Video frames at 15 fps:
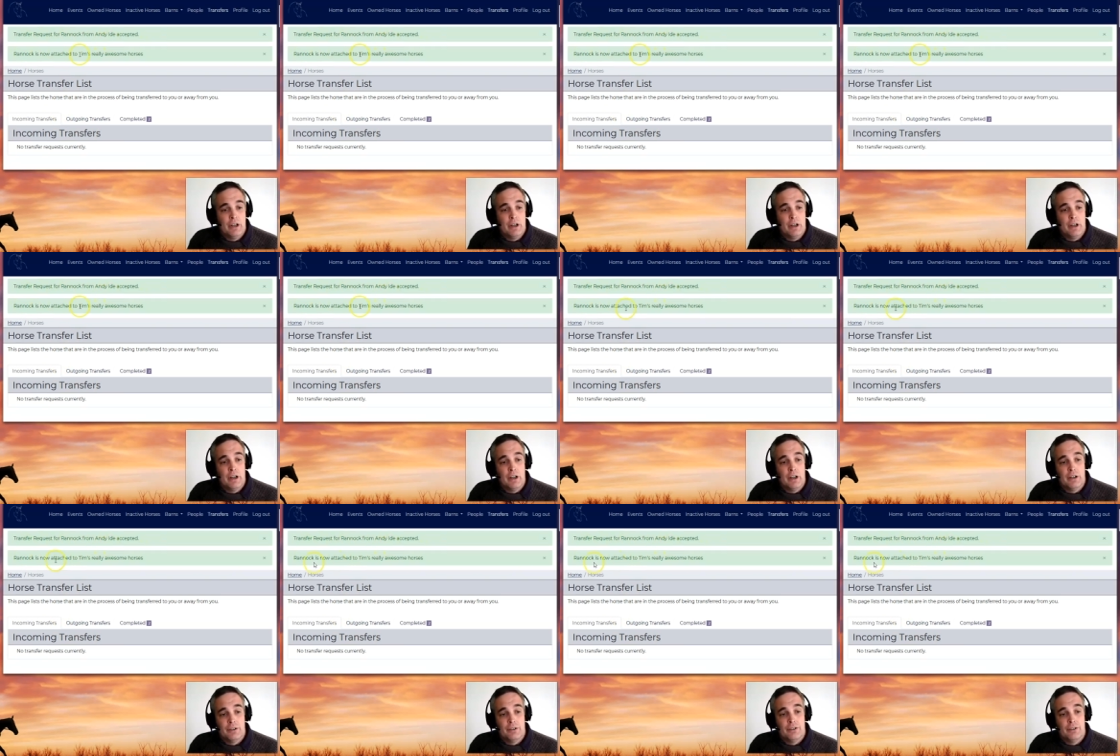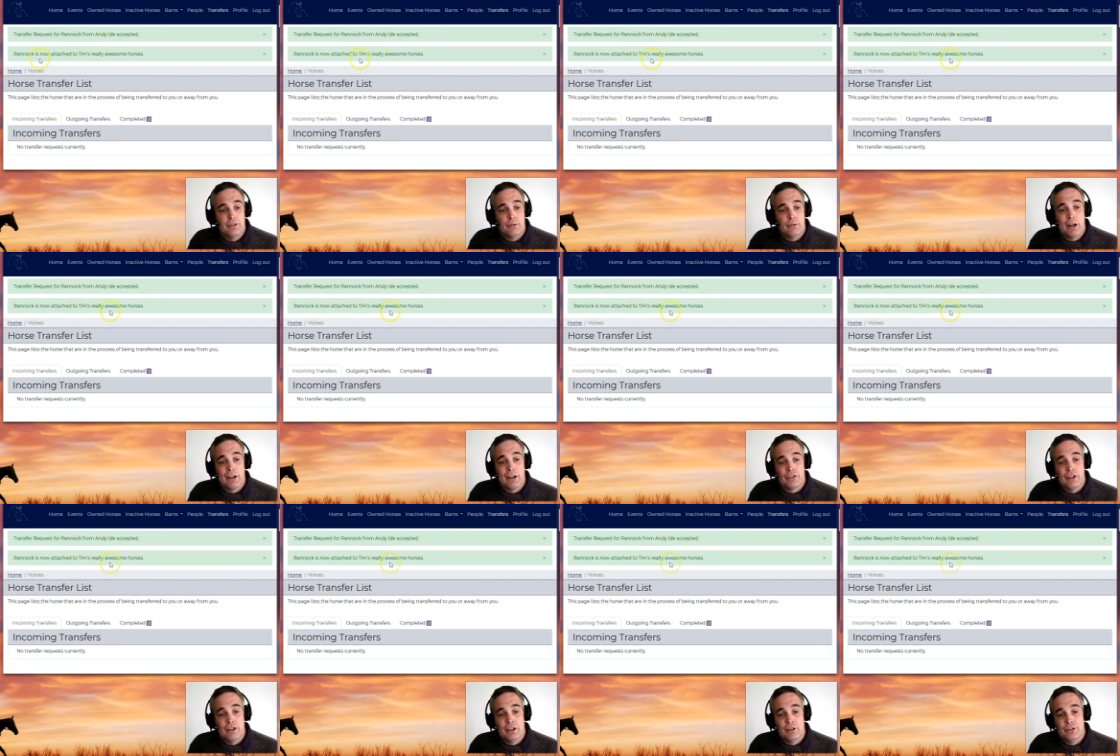Uh,
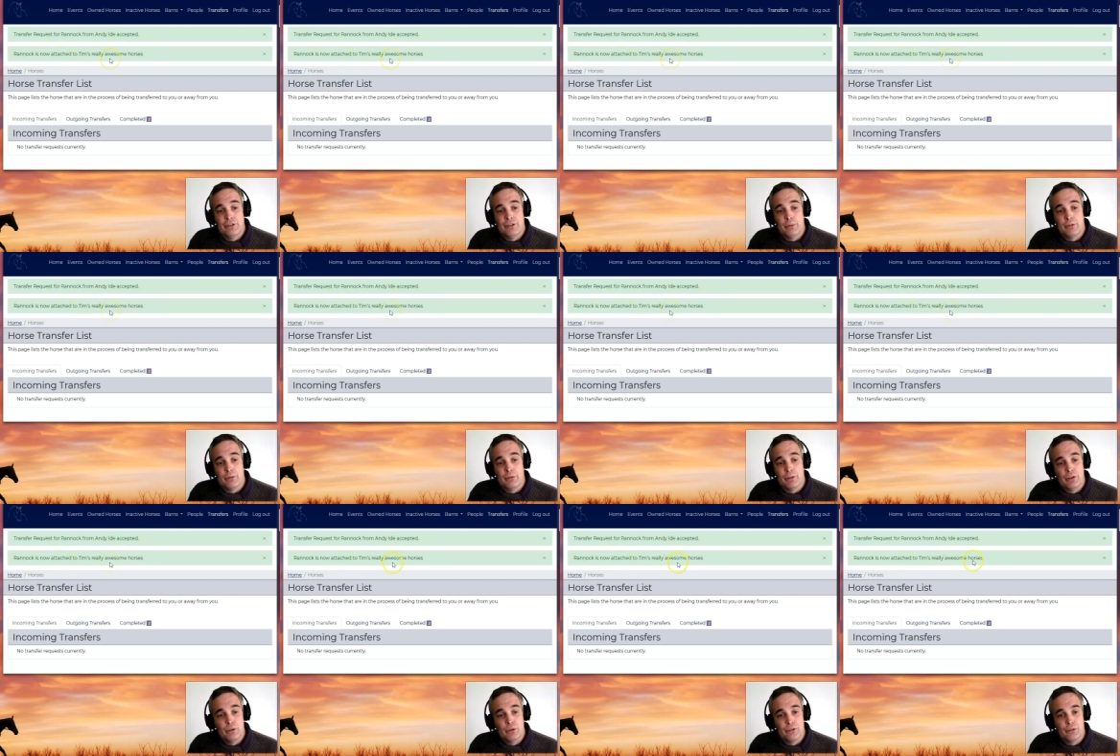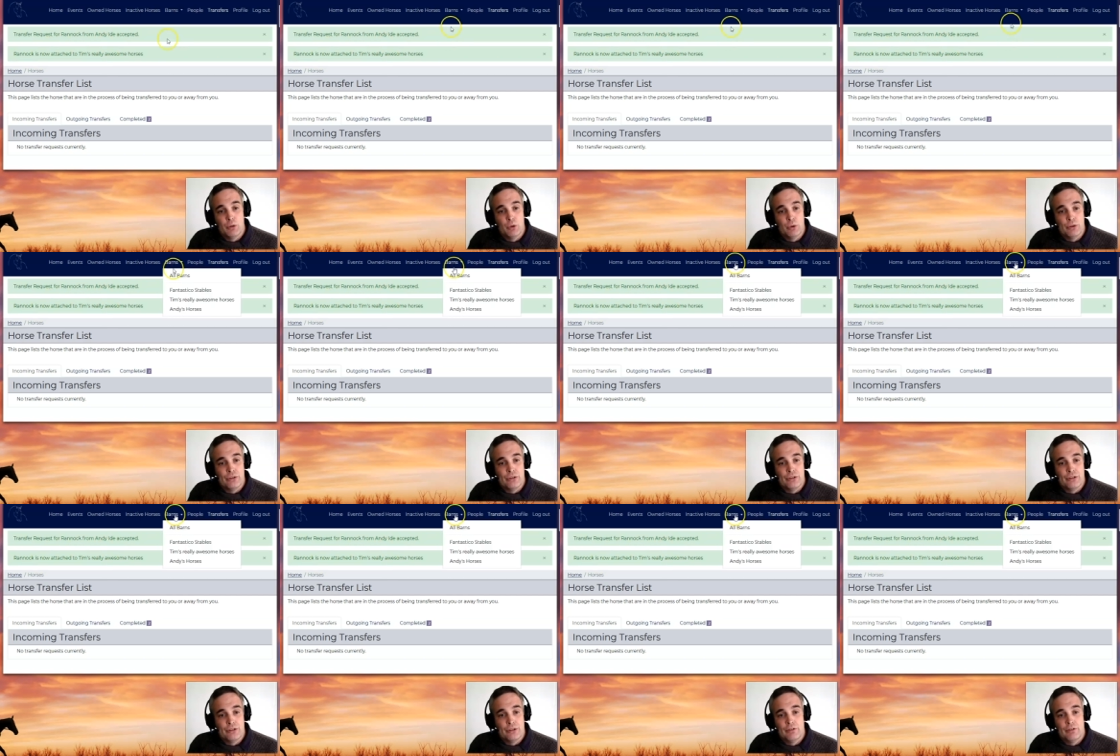Rannoch's now on Tim's really awesome
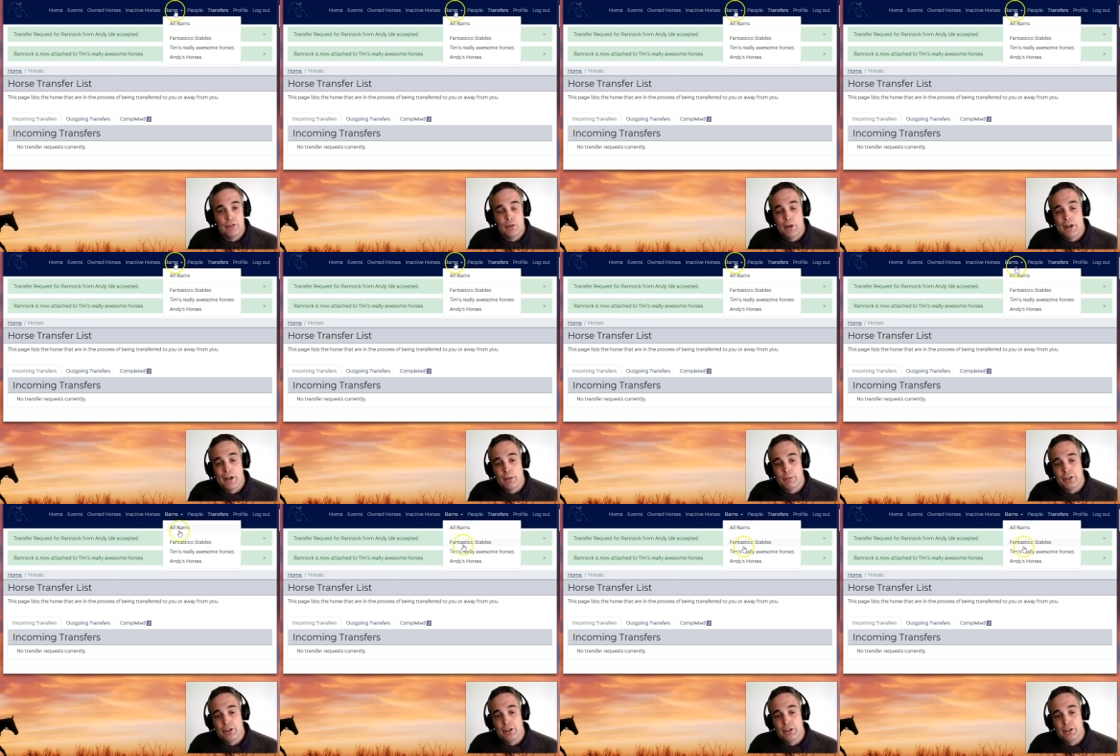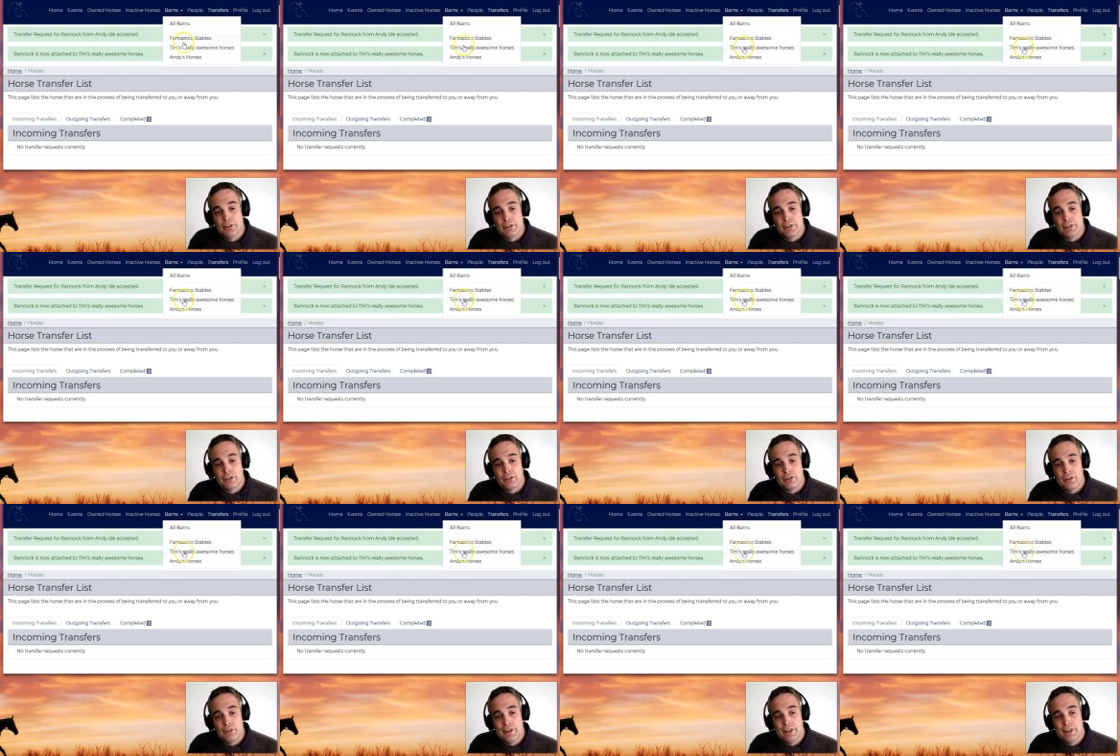horses. So if I went up to here and
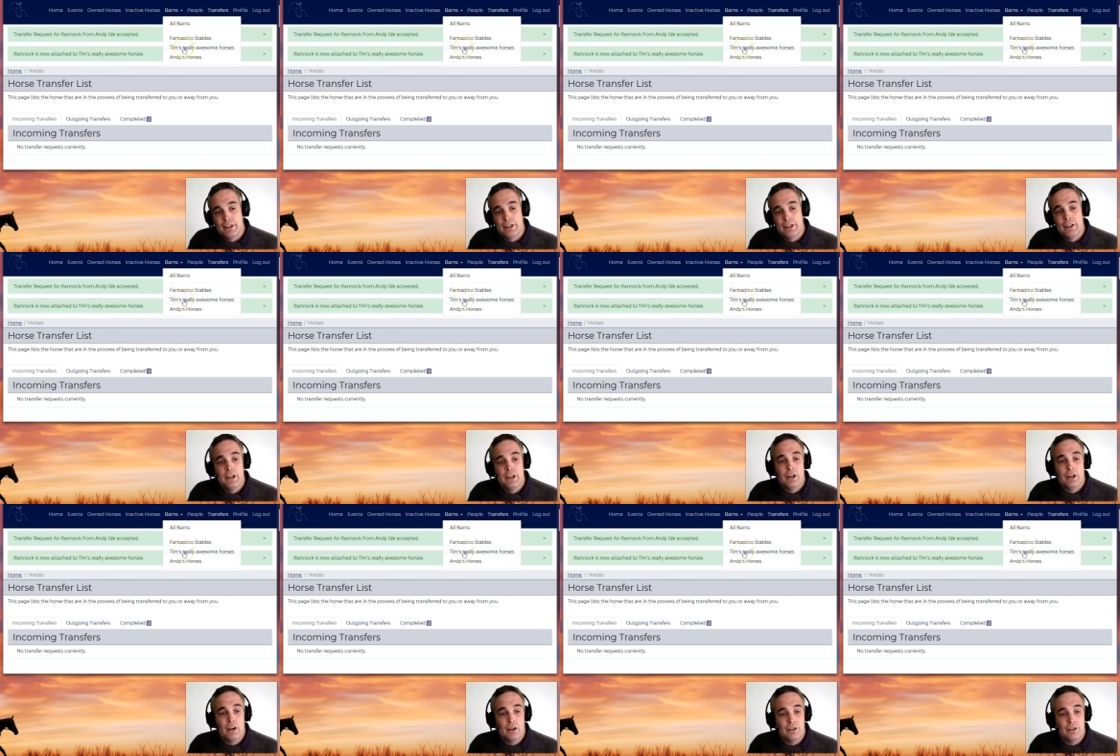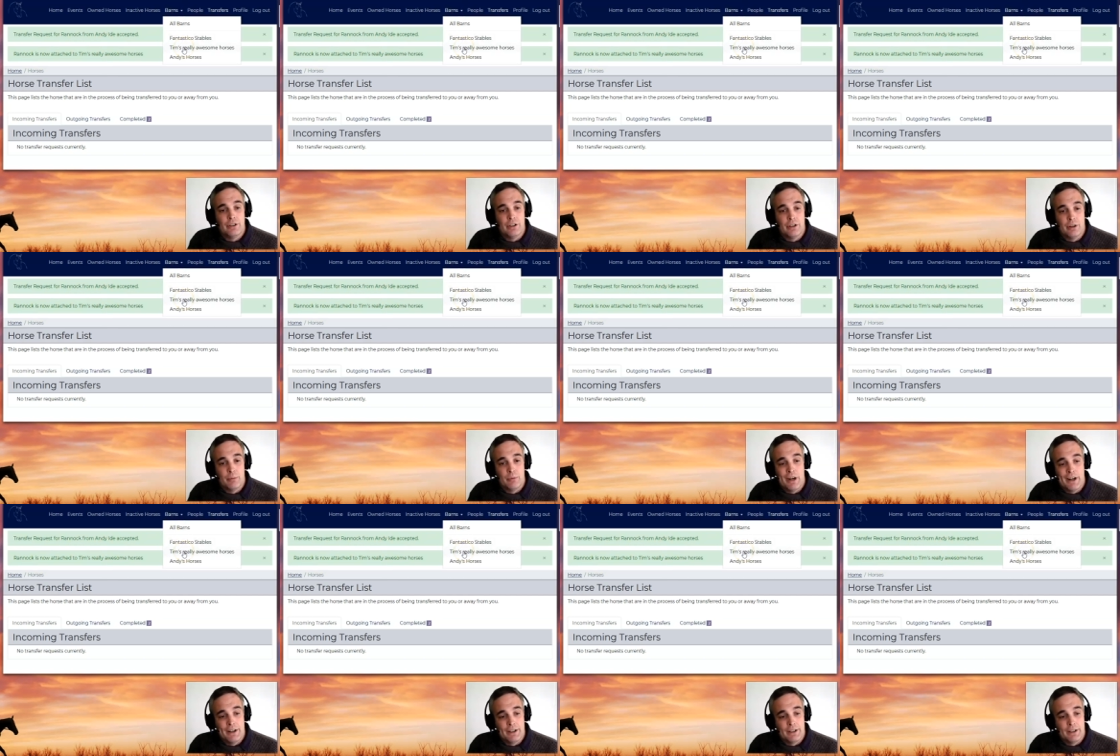clicked on there, I'd get up
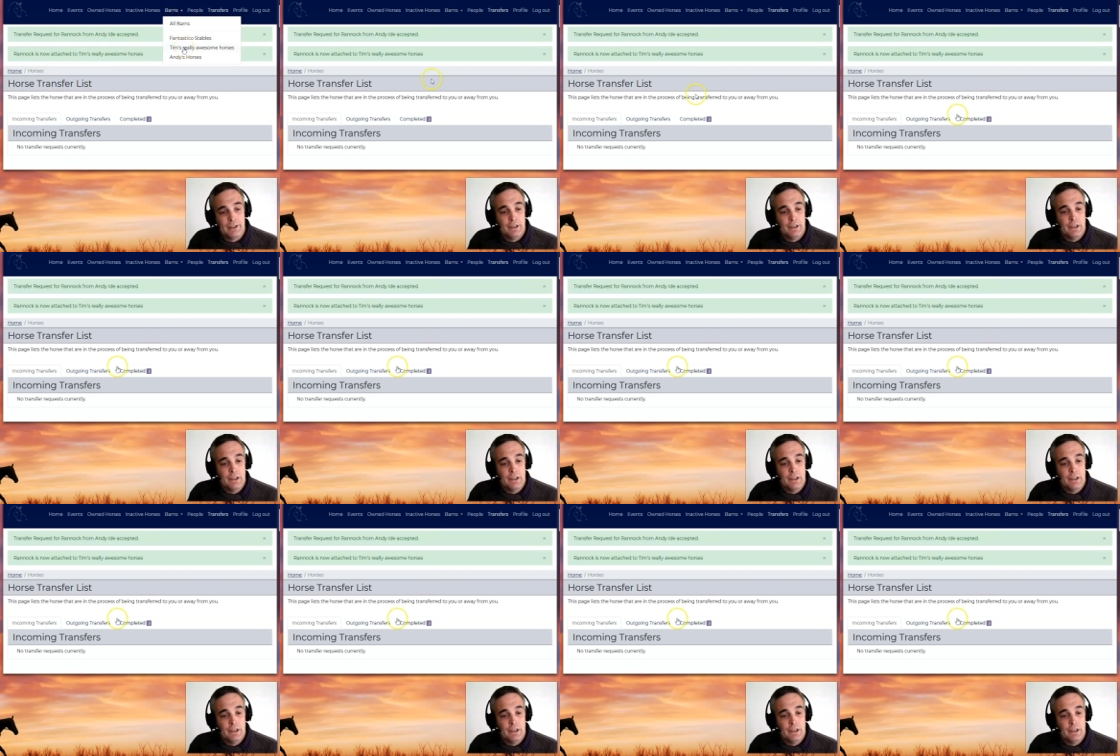Rannoch.